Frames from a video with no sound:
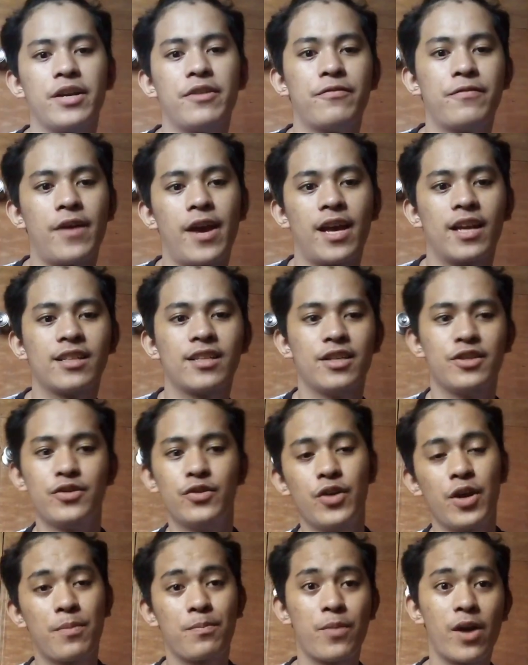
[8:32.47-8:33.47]
effect is
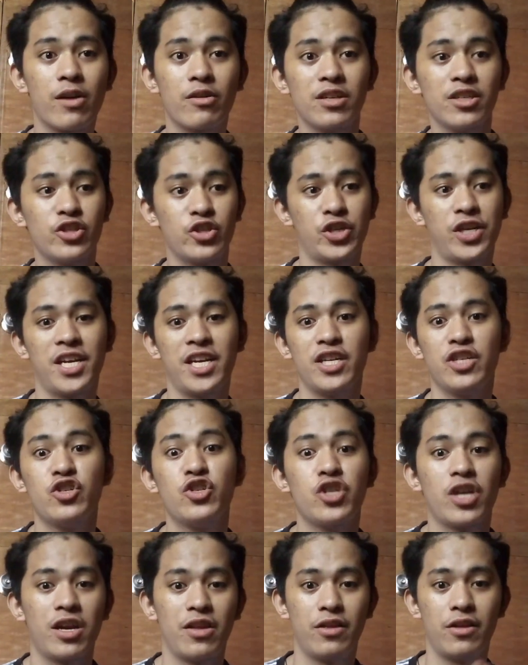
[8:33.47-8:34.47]
the apparent
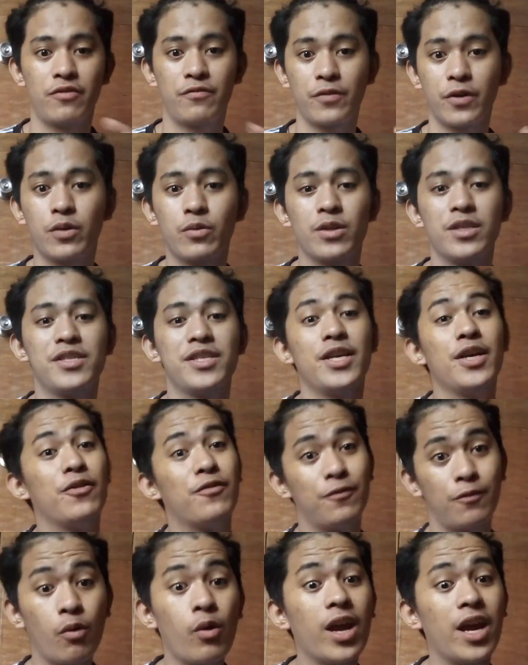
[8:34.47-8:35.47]
change in the frequency
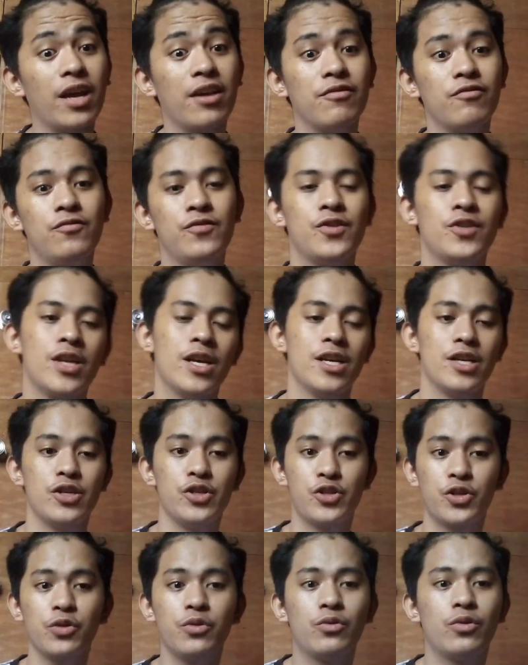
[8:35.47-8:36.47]
of waves
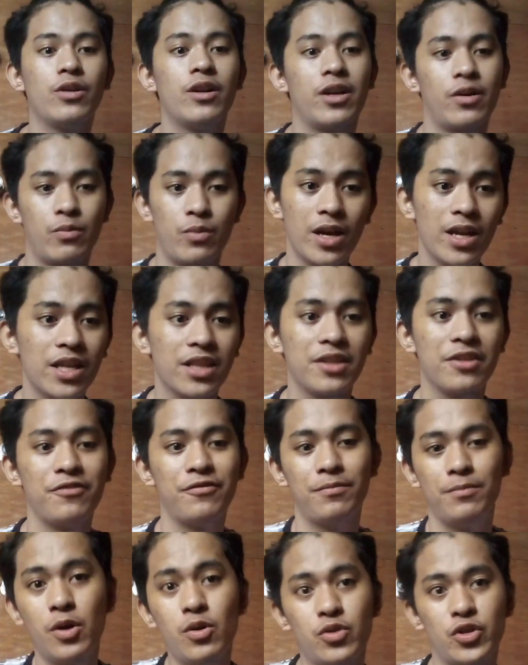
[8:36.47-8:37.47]
due to the
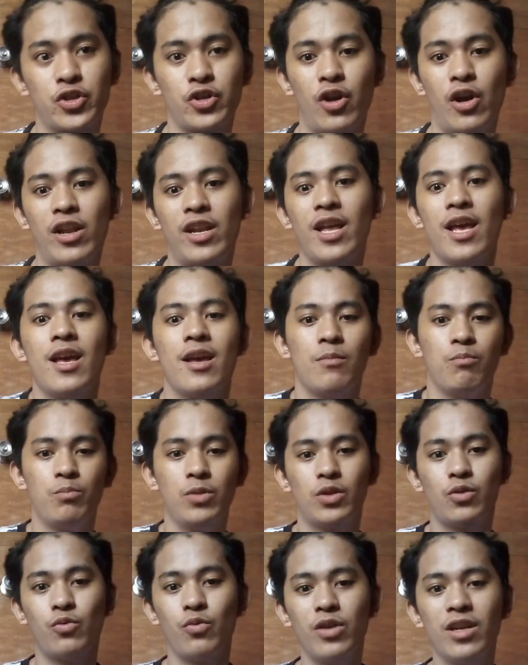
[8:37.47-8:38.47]
relative motion
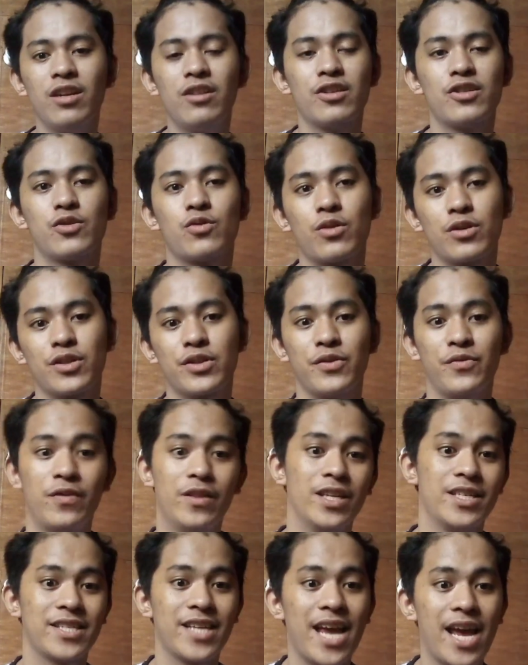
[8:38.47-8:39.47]
between the source of
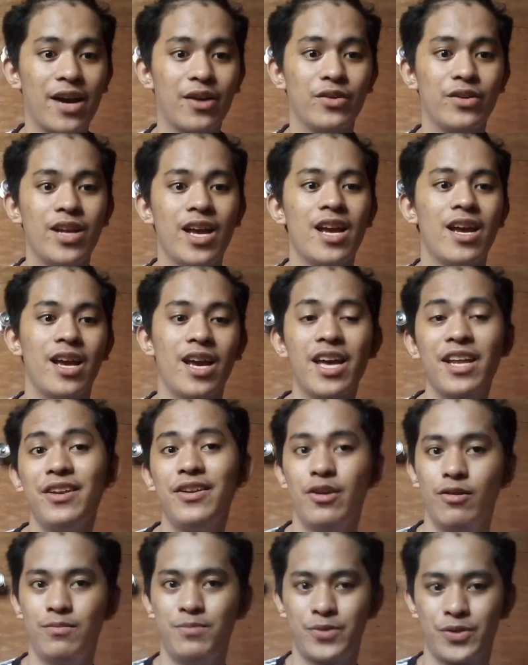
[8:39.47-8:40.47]
the sound and
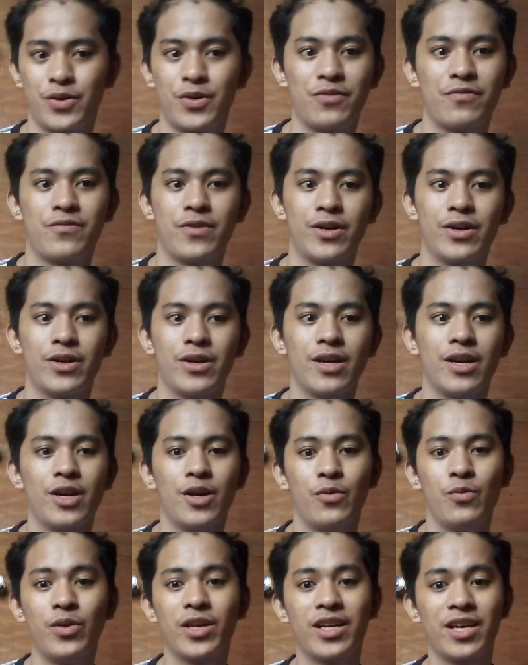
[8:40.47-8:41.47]
the observer.
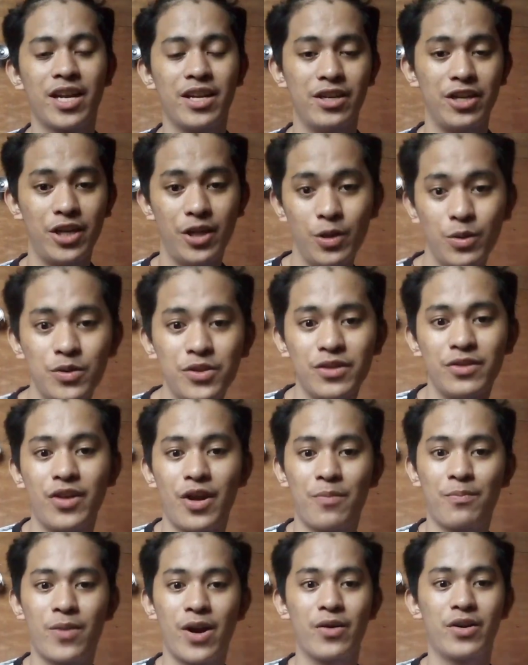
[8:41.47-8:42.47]
We can deduce the
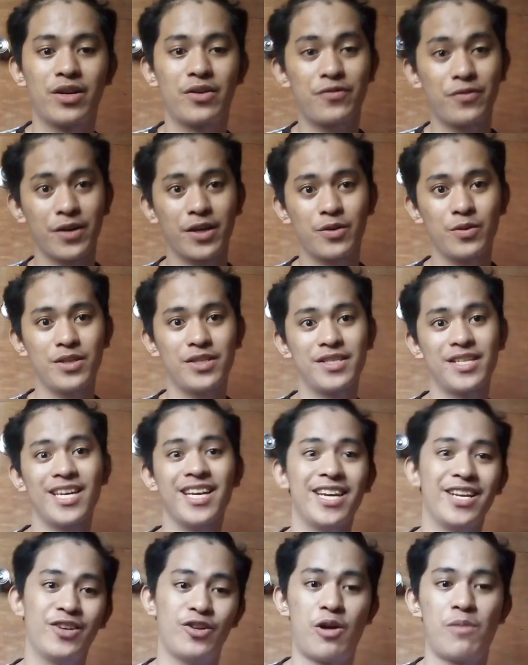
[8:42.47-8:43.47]
apparent frequency
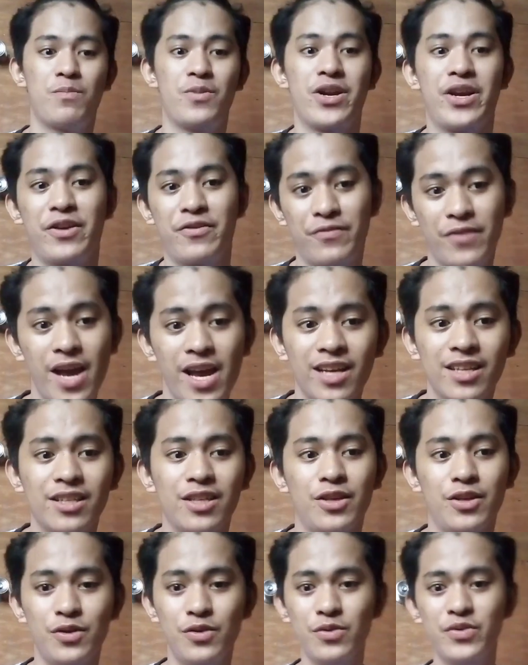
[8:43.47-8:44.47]
in Doppler effect
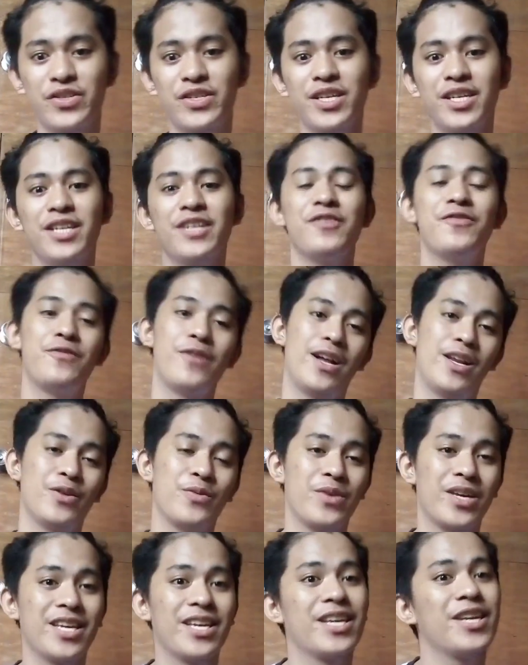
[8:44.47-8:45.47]
using the
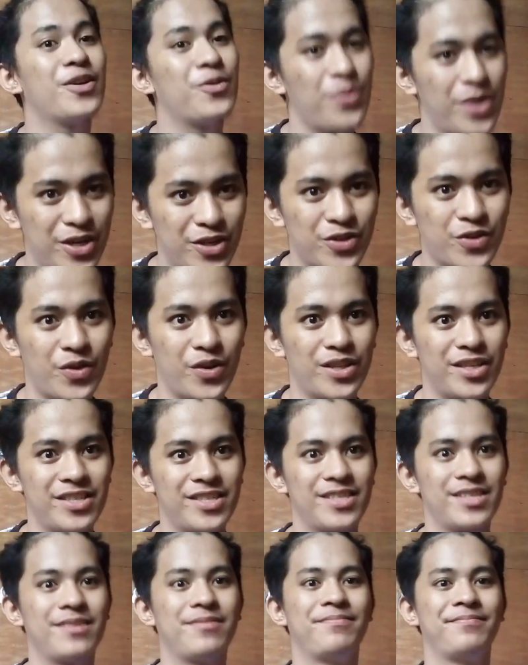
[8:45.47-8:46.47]
following equations.